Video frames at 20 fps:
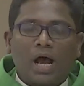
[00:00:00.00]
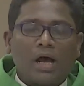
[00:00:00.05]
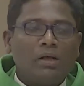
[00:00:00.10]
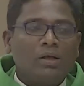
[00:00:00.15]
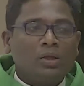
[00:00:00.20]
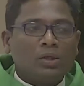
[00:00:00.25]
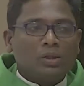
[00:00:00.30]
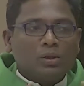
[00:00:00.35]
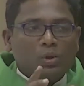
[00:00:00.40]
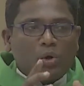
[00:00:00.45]

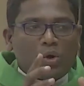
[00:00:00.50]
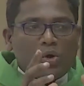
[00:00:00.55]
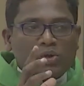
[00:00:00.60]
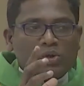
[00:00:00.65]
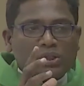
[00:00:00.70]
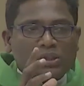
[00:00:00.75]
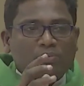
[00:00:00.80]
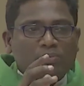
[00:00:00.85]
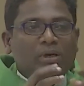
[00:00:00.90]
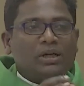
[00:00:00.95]
Those
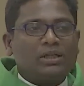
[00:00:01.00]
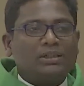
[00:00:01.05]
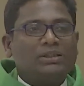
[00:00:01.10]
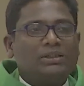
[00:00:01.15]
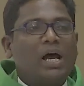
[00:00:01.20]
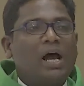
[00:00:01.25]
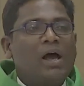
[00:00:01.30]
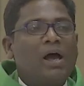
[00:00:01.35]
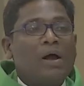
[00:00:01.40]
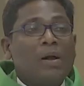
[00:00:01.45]
were the
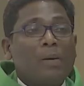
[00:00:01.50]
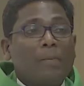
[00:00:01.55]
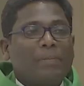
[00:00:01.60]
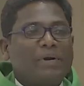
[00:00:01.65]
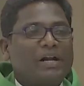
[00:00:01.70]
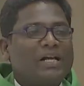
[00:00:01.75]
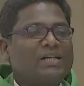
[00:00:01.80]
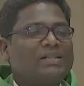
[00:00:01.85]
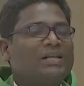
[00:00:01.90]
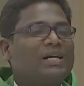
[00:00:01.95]

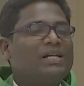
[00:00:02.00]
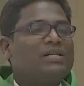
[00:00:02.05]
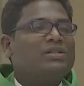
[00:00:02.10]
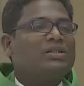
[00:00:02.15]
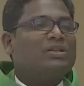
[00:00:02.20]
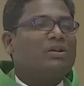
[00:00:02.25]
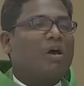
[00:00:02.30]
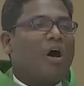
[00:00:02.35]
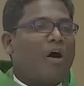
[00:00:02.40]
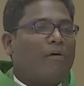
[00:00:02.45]
presence
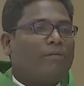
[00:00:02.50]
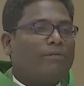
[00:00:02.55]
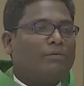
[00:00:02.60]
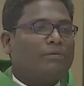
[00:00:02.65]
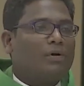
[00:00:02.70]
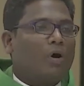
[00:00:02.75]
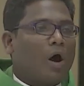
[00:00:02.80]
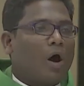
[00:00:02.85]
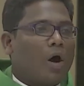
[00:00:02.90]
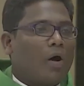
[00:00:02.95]
of
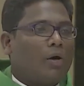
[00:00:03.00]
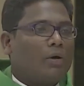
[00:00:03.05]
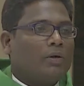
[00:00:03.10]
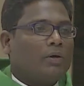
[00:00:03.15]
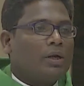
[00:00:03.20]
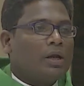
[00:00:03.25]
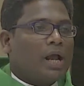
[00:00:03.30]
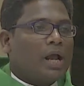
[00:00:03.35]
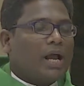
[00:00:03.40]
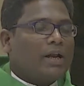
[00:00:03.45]
God.
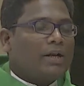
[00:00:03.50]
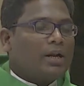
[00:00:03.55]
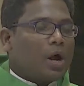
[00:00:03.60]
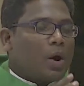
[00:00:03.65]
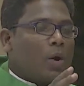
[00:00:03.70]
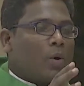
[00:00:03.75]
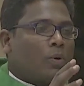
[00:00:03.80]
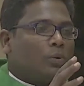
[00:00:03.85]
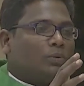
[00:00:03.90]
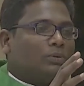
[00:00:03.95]
And now
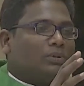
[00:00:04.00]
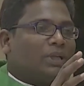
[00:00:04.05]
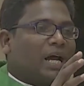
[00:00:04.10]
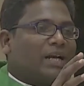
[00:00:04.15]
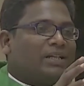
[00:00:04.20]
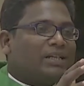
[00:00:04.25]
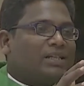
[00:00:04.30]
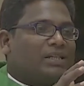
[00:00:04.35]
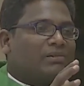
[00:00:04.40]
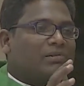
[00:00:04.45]
that is
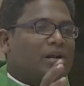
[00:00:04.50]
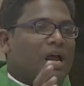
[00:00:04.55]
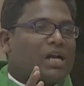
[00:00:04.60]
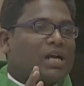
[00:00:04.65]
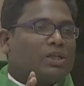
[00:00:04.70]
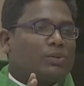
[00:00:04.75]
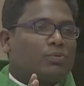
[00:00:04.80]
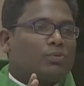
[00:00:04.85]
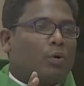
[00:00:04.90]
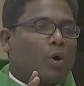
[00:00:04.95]

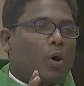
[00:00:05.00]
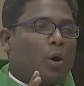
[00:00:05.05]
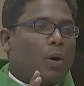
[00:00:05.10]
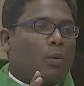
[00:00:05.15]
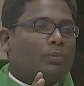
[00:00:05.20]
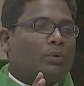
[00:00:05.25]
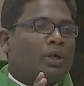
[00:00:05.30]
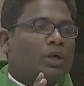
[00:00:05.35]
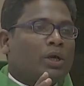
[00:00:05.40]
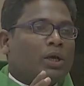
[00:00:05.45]
transformed
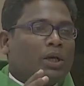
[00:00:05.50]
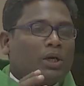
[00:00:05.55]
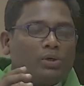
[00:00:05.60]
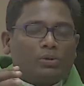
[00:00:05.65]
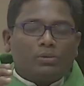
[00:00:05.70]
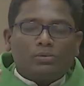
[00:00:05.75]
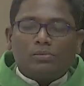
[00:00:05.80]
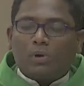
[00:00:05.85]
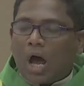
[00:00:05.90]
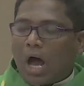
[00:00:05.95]
into
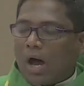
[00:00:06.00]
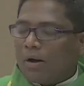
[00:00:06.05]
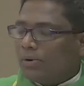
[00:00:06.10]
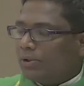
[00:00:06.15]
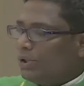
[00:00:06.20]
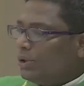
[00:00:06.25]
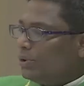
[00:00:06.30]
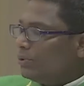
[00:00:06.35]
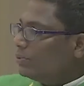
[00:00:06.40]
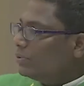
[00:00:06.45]
our
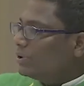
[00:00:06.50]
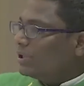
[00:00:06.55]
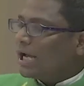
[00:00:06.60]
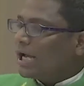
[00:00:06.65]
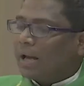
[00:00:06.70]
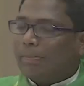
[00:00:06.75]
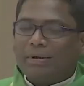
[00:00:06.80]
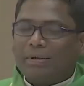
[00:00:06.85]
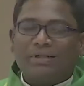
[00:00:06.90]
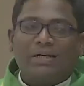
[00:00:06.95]
new
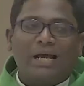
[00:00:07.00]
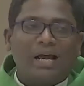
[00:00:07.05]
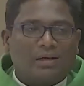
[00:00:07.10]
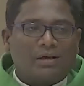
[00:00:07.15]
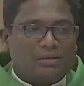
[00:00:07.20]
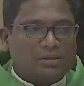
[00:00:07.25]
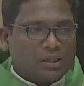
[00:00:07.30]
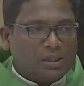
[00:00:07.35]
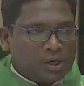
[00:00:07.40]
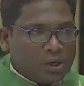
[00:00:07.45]
tabernacle,
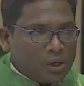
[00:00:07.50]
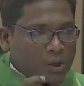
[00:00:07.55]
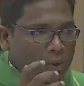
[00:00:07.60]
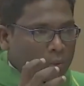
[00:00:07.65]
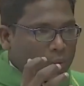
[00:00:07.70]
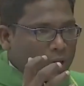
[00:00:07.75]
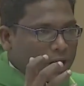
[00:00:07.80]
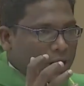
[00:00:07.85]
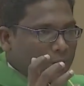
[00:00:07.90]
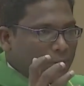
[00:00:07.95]

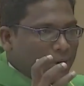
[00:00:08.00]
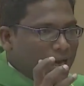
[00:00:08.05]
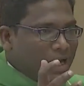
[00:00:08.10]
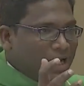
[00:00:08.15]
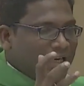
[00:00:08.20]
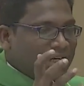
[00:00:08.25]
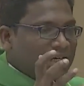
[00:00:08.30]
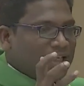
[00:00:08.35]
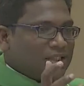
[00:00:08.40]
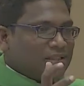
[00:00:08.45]
whereby
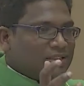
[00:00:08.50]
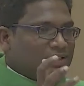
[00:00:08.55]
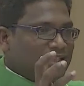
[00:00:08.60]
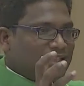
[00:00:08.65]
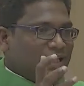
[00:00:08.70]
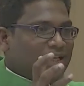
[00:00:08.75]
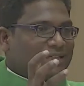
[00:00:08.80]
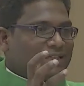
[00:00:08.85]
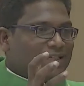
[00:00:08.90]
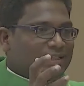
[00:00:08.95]

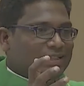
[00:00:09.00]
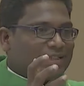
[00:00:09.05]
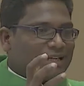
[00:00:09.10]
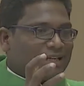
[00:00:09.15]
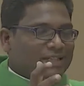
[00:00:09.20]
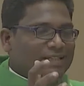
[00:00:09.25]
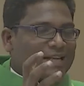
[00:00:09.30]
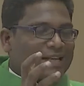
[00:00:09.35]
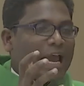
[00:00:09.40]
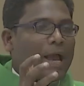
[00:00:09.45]
Jesus is
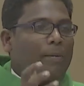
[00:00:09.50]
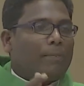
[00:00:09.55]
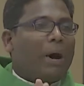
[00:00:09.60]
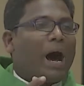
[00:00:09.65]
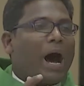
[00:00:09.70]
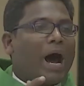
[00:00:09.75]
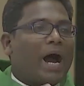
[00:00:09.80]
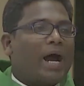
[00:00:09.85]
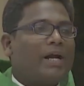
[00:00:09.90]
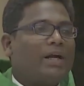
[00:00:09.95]

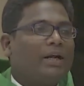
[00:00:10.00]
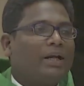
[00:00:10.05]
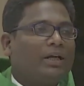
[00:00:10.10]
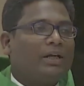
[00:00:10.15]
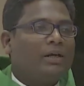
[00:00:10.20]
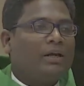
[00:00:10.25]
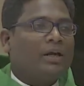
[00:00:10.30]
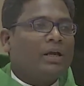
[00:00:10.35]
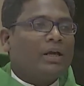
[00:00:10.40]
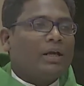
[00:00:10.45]
abiding,
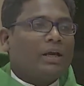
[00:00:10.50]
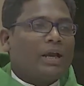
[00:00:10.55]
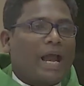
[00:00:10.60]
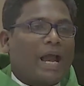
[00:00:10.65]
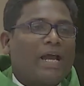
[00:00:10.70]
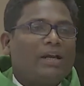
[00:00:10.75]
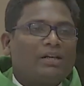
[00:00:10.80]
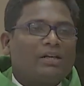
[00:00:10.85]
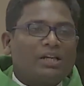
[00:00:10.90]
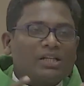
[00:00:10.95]
and
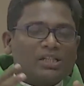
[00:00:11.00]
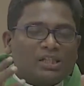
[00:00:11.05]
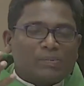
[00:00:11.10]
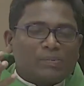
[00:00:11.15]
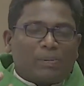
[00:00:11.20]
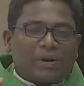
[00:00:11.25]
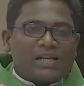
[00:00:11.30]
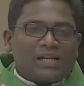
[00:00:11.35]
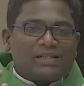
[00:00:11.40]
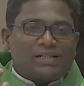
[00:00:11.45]
his
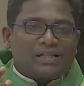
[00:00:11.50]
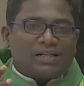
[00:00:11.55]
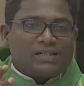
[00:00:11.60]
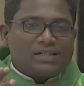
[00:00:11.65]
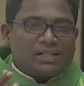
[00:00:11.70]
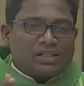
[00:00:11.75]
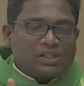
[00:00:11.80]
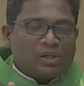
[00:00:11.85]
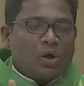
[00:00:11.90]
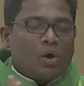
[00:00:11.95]
presence
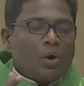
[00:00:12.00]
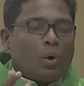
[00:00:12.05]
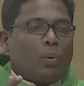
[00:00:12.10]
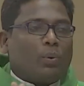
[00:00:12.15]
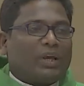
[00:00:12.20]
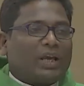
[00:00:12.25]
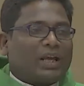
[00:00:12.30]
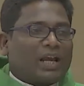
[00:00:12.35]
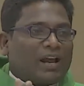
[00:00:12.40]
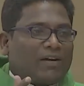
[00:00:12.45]
we
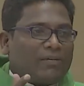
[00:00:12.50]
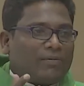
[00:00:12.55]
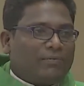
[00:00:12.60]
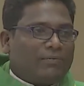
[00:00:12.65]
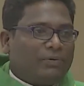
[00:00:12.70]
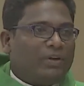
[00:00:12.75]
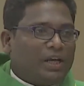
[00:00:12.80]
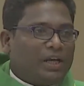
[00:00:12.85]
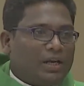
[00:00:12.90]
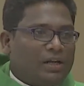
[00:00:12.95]
can
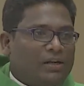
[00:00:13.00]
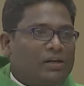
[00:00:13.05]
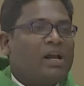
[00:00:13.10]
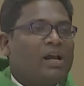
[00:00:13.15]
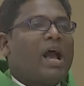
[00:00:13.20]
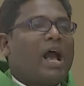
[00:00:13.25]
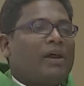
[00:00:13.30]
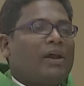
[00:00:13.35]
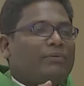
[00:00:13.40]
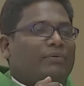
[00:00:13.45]
feel, and
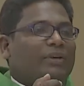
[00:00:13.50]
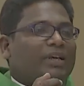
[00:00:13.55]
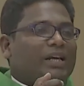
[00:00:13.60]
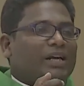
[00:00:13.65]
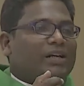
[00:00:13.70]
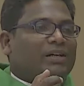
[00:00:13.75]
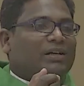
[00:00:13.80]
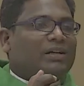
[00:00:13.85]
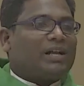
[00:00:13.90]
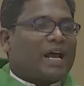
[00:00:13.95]
we can
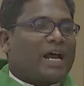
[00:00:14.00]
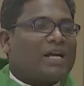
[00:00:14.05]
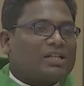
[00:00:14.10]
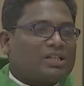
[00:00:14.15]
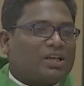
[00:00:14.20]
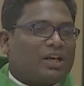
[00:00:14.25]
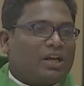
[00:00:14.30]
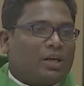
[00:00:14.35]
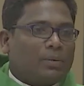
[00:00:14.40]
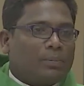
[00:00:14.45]
touch
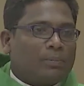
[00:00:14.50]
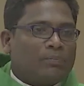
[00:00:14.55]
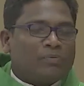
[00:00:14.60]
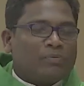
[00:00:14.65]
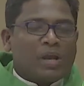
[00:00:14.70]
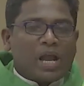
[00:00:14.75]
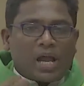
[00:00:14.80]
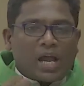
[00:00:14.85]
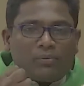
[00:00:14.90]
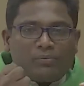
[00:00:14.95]
him, and
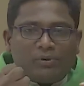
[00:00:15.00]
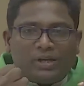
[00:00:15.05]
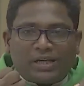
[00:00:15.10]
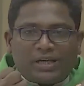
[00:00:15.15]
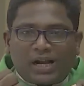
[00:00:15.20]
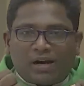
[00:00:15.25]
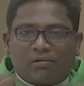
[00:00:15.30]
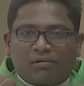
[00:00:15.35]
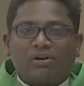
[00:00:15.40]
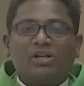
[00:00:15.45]
we can
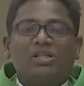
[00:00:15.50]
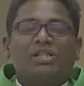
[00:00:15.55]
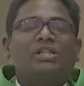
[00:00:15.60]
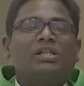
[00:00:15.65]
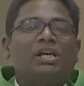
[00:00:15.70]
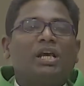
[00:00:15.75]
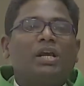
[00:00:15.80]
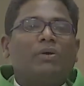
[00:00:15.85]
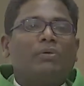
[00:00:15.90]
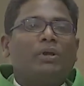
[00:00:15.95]
receive
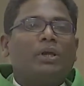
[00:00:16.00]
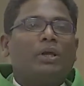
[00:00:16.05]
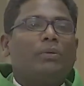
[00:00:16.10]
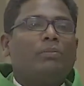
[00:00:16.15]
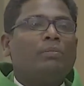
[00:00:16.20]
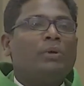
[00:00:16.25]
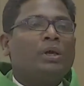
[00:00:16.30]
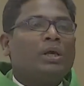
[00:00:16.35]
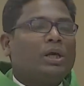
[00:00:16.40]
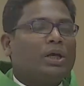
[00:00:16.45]
him
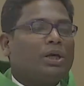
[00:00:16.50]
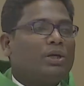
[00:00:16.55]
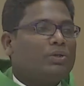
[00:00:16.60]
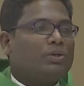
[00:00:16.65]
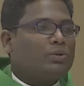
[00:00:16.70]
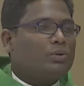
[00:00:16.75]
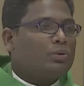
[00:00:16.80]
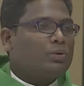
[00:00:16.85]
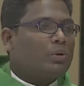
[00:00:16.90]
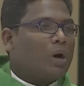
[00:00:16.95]
into
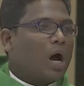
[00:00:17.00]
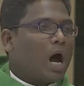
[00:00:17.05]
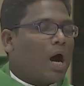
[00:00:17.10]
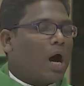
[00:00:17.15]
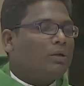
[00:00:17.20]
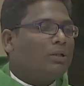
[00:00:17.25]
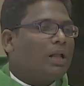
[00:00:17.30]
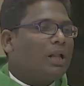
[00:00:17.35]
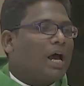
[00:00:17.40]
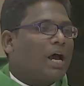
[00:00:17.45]
our
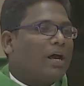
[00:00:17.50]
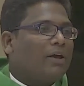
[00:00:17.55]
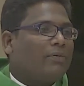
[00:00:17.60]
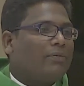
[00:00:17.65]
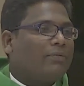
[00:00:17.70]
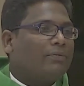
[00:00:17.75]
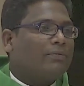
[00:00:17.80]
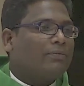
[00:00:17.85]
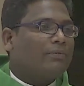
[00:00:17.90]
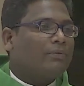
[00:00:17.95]
life.
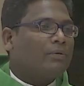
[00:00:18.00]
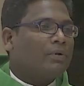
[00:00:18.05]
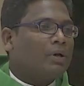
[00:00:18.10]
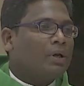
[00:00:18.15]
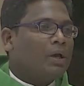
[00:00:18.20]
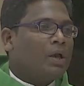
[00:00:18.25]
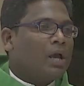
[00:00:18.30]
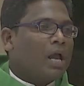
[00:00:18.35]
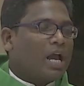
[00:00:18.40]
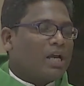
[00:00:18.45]

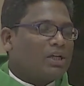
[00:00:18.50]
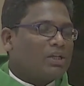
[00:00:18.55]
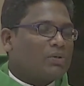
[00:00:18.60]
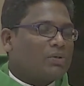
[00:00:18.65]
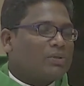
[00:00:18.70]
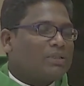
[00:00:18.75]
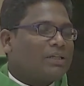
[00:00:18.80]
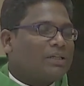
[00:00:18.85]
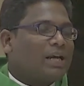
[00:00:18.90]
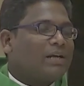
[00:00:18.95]
And so
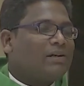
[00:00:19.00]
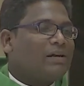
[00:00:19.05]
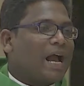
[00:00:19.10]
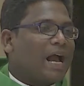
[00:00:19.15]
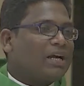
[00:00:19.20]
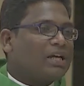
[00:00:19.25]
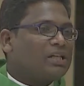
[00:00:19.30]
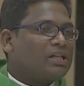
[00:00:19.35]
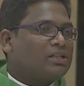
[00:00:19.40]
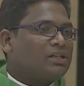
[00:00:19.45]
St.
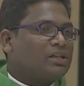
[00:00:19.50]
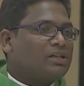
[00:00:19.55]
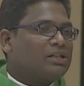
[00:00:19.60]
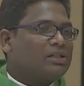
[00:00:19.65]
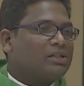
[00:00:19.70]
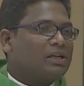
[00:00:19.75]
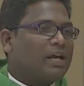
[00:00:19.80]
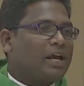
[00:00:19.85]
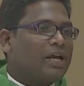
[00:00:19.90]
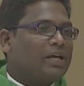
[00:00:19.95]
Augustine
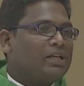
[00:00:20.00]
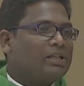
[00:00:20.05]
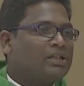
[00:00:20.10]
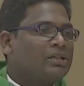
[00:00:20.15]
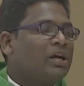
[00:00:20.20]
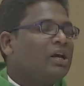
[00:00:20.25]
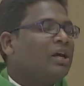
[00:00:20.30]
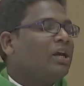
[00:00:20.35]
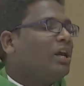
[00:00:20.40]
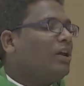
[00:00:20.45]
says,
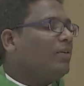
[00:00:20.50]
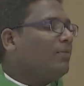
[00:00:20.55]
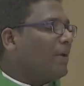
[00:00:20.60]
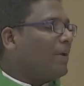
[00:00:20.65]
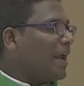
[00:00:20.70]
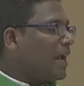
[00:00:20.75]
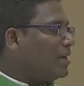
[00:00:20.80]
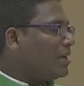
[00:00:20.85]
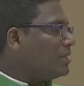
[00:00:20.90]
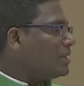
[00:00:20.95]
if
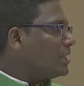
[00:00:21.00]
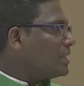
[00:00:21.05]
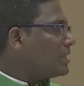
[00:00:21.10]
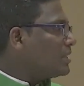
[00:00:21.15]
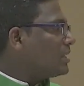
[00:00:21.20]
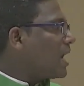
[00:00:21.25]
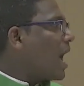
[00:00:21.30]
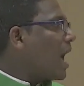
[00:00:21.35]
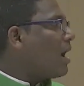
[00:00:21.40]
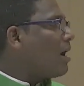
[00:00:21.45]
angels
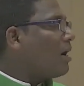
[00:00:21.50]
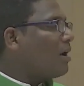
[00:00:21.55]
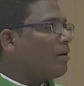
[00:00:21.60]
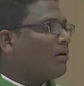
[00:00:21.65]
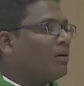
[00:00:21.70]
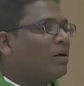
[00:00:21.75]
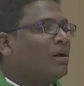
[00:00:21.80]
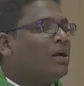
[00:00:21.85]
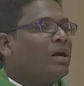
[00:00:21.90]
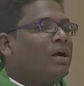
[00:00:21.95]
are
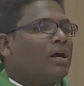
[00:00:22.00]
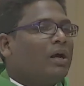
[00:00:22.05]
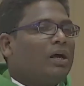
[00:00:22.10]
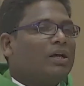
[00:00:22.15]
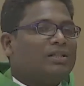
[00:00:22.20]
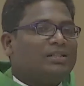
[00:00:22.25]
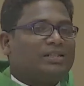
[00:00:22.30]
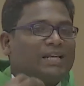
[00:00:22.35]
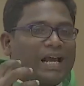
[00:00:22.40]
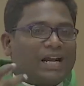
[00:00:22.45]

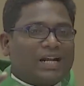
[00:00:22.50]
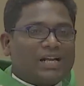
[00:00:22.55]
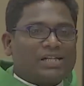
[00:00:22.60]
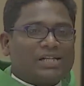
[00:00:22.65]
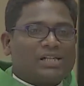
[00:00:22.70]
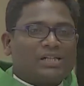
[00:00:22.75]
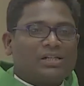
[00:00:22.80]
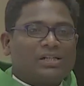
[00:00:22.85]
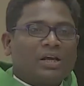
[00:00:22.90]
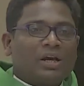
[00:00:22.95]
jealous,
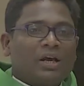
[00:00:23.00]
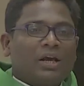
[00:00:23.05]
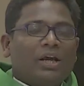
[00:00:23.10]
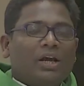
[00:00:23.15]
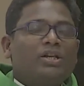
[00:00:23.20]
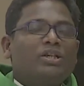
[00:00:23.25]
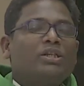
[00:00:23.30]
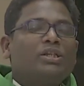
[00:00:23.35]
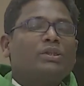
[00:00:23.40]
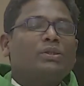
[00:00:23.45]
it
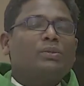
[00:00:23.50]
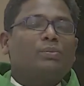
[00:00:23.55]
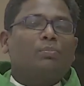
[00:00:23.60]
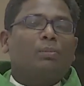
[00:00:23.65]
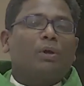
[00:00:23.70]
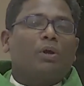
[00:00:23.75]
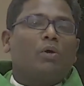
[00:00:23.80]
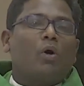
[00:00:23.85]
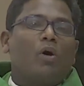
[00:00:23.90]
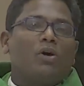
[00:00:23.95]
is
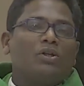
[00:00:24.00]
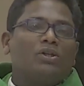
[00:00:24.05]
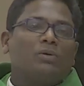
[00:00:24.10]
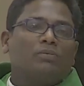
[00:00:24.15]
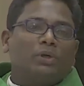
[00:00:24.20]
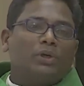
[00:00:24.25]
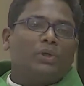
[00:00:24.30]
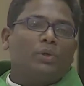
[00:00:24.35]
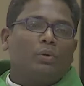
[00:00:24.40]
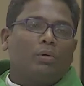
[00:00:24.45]
because of the
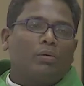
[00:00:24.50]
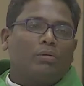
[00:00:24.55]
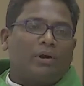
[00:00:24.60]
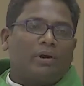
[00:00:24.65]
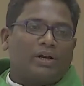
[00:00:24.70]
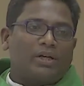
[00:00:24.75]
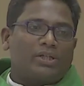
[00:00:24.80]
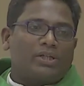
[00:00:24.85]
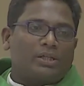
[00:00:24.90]
Eucharist.